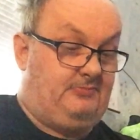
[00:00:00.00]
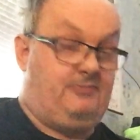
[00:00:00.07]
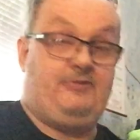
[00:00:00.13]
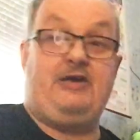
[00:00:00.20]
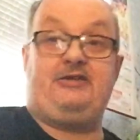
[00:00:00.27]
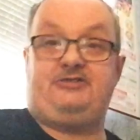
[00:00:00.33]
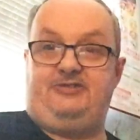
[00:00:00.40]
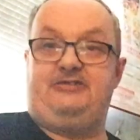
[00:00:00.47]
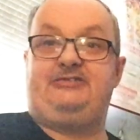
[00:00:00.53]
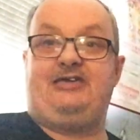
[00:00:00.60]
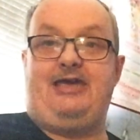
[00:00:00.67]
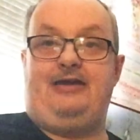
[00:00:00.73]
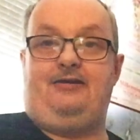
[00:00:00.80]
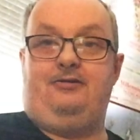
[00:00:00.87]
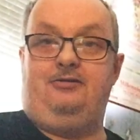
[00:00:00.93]
that's the
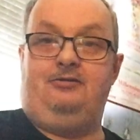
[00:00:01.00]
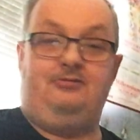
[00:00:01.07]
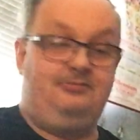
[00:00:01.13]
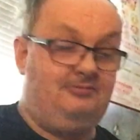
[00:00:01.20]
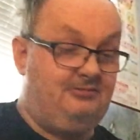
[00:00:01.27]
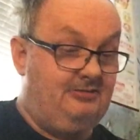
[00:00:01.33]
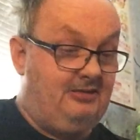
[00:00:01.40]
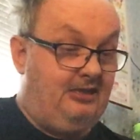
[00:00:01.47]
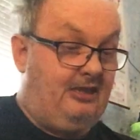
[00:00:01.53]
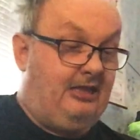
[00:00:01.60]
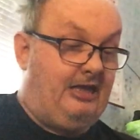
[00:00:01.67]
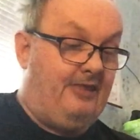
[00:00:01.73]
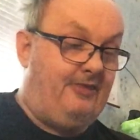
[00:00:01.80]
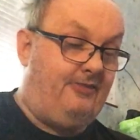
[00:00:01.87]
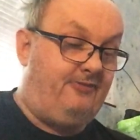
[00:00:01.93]
10,
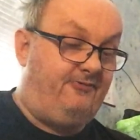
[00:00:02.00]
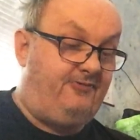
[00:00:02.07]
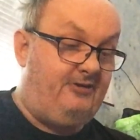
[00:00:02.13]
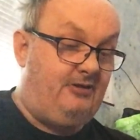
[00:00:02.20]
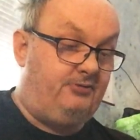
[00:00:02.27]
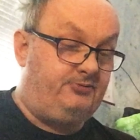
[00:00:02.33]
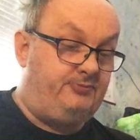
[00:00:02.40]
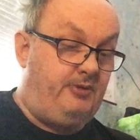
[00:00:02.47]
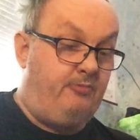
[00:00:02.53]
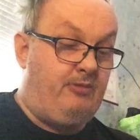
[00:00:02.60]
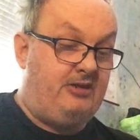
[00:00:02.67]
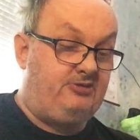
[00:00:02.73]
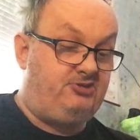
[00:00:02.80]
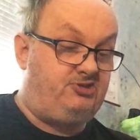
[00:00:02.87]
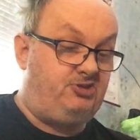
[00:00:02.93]
and then the 3 honourable
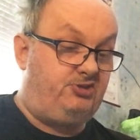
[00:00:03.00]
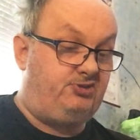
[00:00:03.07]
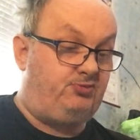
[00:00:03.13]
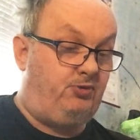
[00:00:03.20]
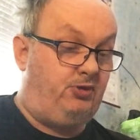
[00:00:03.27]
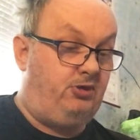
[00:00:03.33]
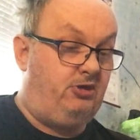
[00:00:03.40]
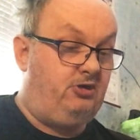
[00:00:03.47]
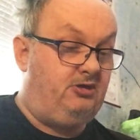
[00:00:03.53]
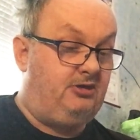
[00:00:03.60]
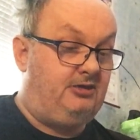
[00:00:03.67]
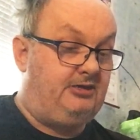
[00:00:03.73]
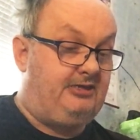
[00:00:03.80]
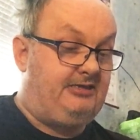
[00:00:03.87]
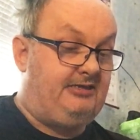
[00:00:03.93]
mentions were
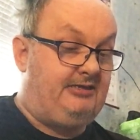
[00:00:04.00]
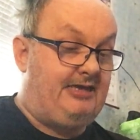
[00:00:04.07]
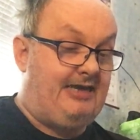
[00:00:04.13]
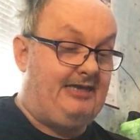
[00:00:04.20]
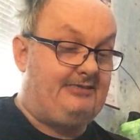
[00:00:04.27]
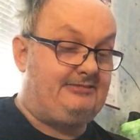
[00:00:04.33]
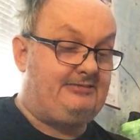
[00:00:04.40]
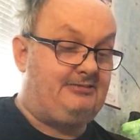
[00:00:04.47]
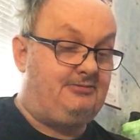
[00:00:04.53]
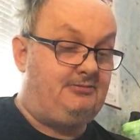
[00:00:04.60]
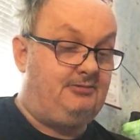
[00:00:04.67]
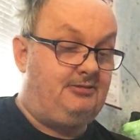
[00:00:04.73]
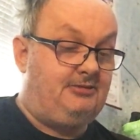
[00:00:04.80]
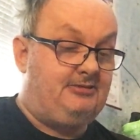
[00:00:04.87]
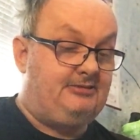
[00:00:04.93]
Get
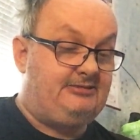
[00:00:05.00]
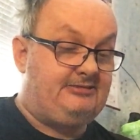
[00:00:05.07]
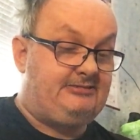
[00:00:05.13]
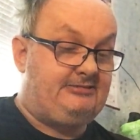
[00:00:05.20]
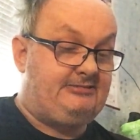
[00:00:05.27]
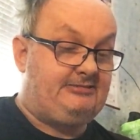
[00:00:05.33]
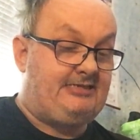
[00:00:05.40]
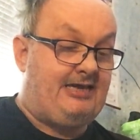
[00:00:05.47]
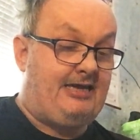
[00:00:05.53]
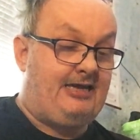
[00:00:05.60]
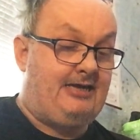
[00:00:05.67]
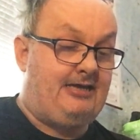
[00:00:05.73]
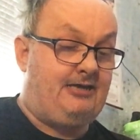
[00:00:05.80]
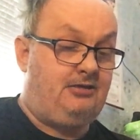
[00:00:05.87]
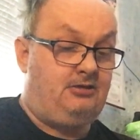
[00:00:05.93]

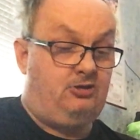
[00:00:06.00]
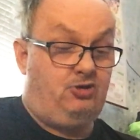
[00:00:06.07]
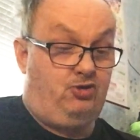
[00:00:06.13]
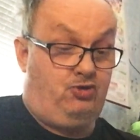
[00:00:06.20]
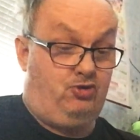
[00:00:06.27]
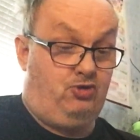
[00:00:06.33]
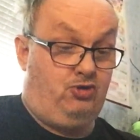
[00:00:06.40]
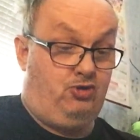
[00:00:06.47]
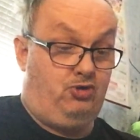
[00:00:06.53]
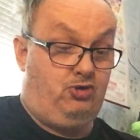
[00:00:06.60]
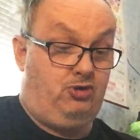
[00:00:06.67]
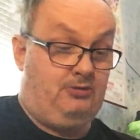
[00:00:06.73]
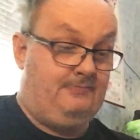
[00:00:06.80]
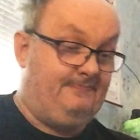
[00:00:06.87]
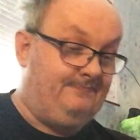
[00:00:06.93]
Ta
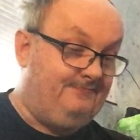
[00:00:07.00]
No,